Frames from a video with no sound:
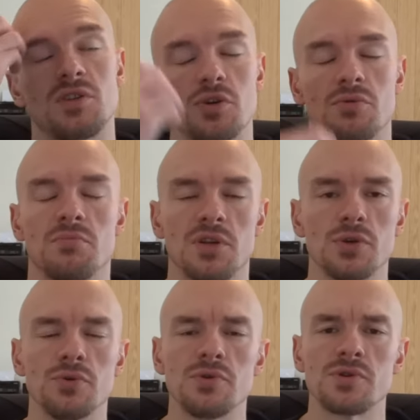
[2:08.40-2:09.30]
shouldn't be
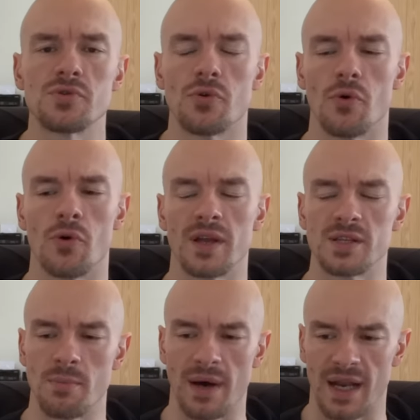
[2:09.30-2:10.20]
used or is
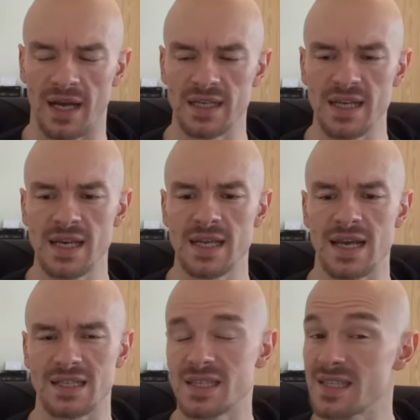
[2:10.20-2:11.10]
a bad idea
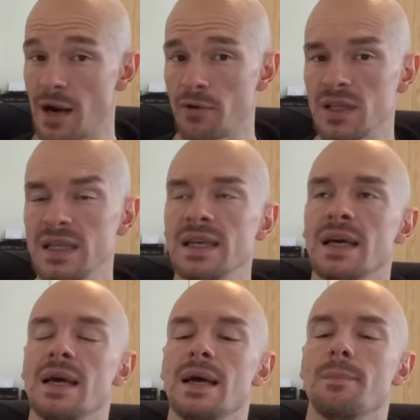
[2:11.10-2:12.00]
necessarily,
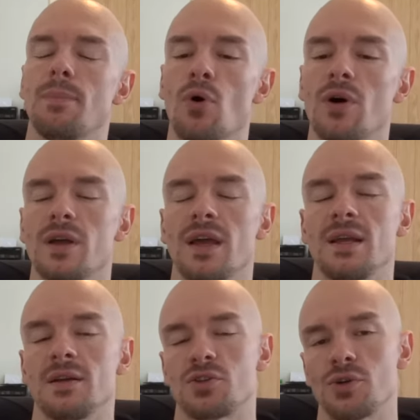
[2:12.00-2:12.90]
but
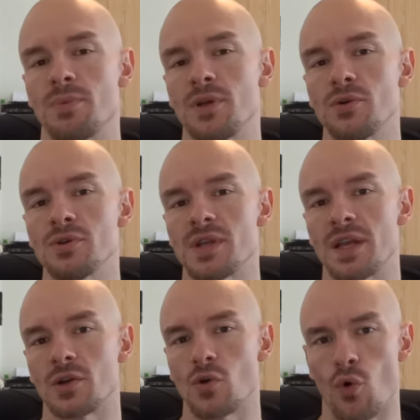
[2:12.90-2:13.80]
it should be used
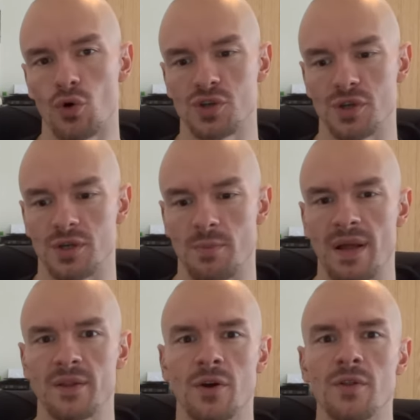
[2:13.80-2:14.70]
in caution,
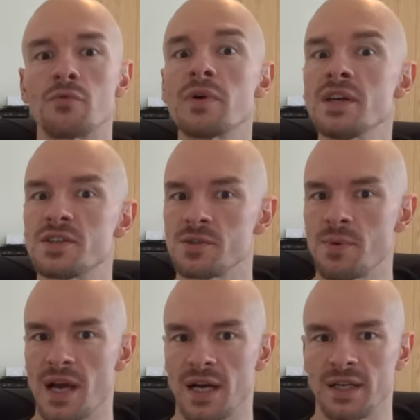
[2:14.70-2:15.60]
depending on the reasons
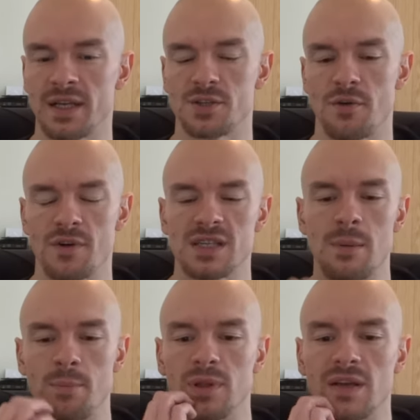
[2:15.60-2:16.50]
behind it. So for
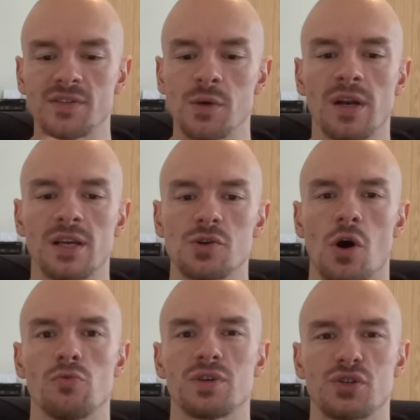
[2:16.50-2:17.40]
example, if someone has
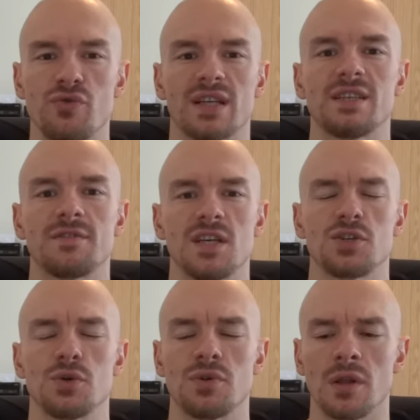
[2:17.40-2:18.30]
got restrictive
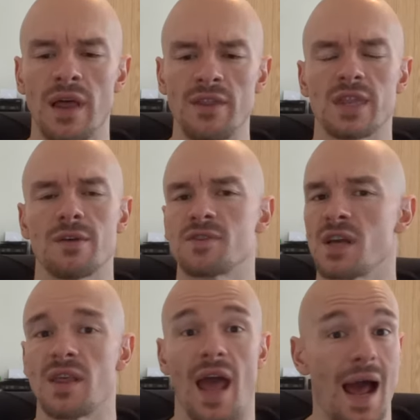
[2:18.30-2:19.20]
tissue, the length of,
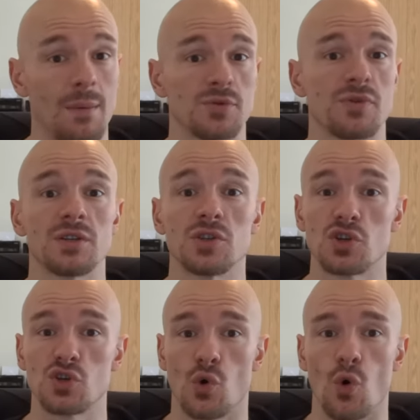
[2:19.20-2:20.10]
say, their hamstrings is
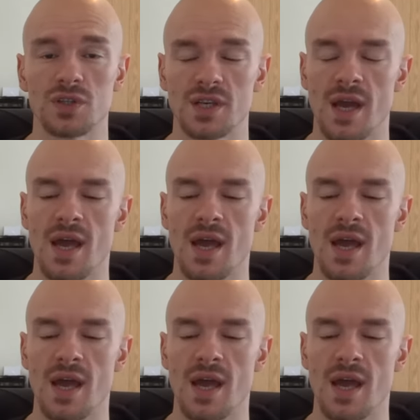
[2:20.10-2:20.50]
short,